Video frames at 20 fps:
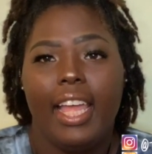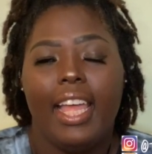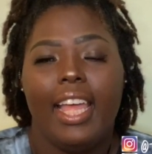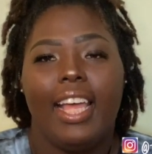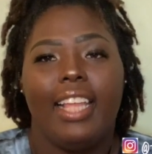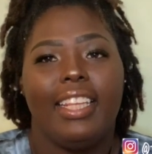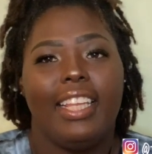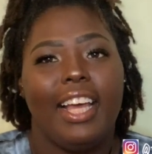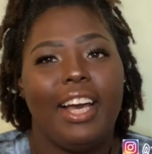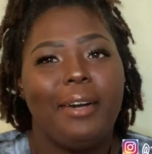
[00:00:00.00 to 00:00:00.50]

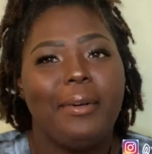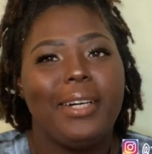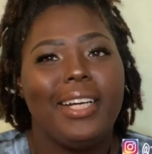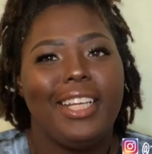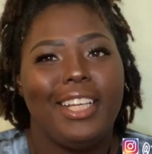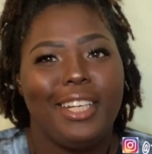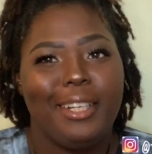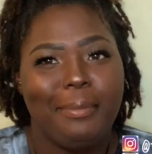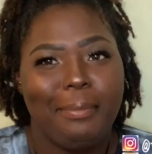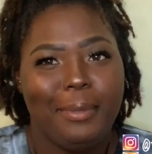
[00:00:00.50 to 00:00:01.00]
And that will
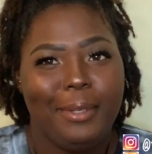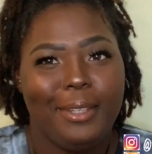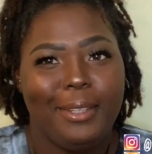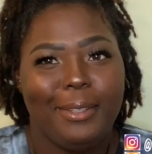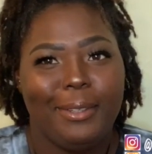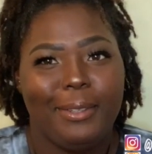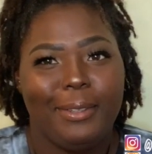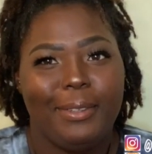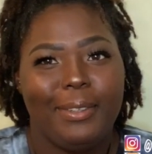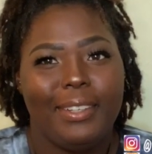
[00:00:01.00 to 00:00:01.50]
help
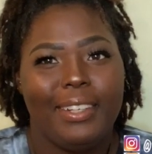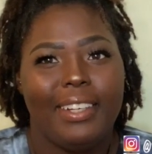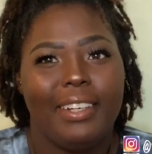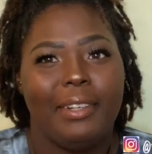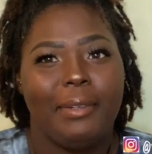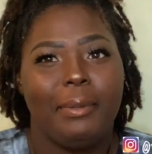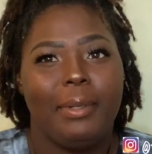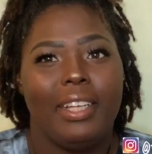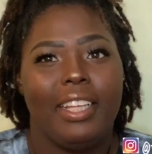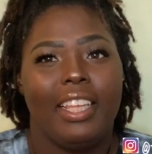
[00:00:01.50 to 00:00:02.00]
you
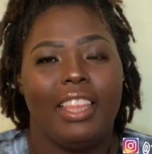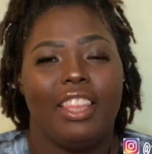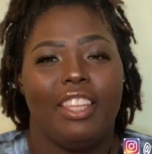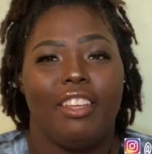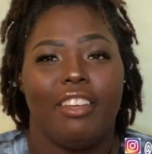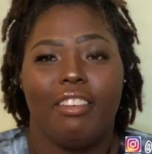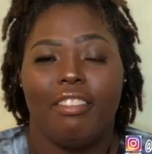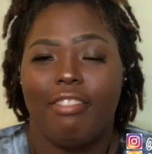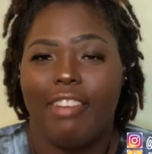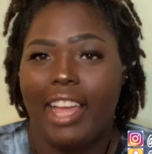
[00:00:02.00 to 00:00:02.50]
with
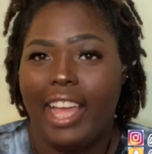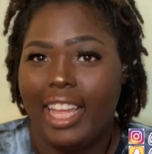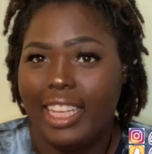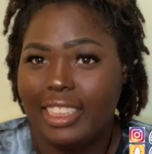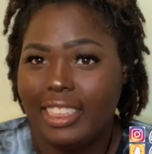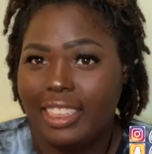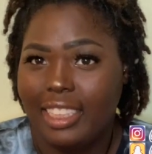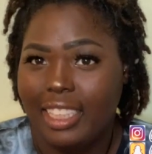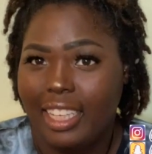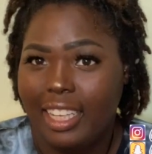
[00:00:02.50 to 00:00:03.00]
your
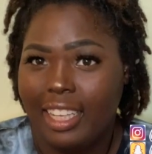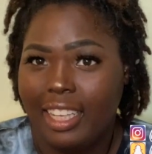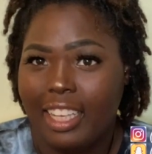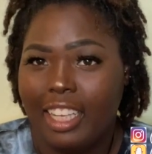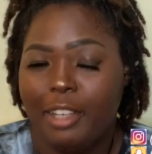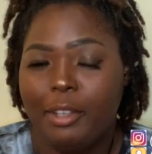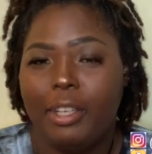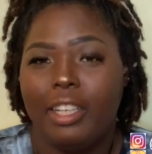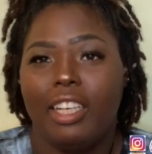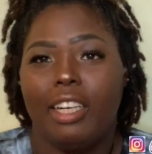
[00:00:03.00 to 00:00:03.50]
fasting. It
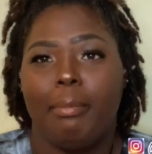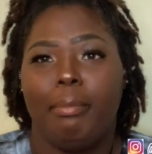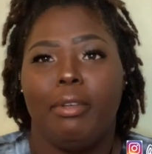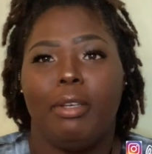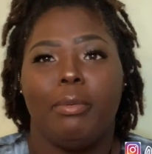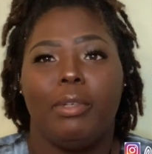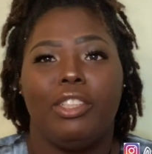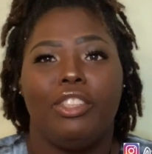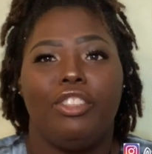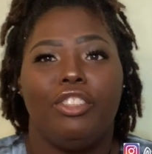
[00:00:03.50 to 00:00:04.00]
will help you
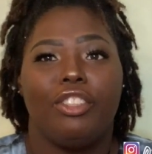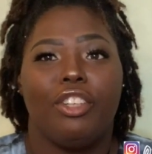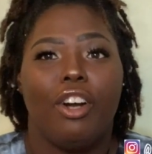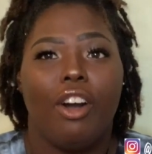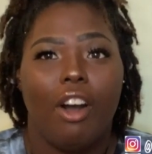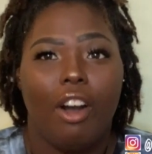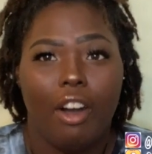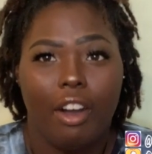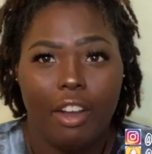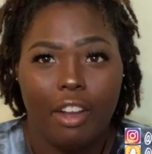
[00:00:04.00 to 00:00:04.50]
with your
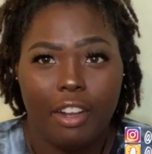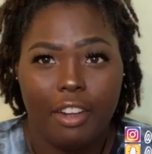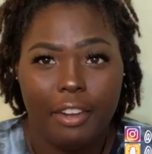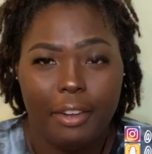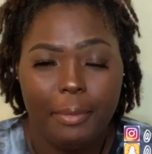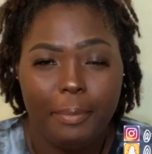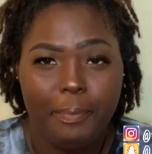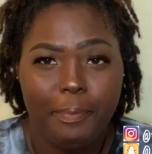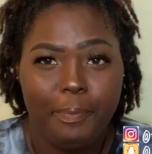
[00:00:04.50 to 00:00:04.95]
hunger,